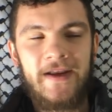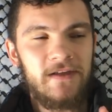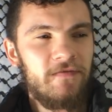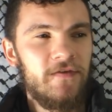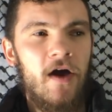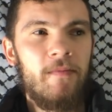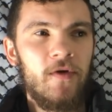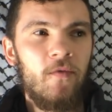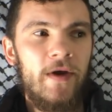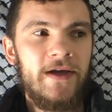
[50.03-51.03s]
It's a
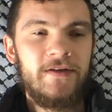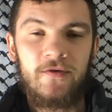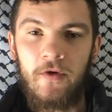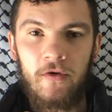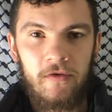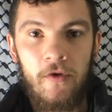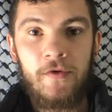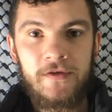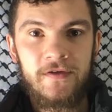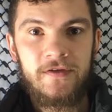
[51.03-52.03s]
phenomenal way to grow
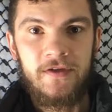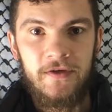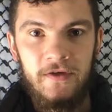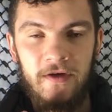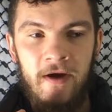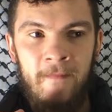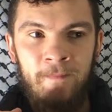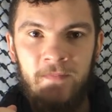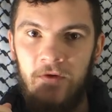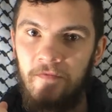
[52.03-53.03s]
closer to your,
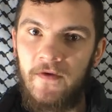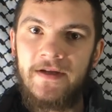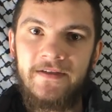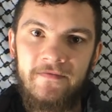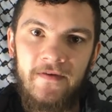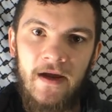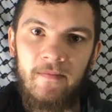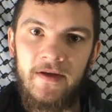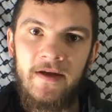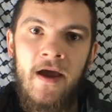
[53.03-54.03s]
your friends and
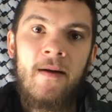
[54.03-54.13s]
family.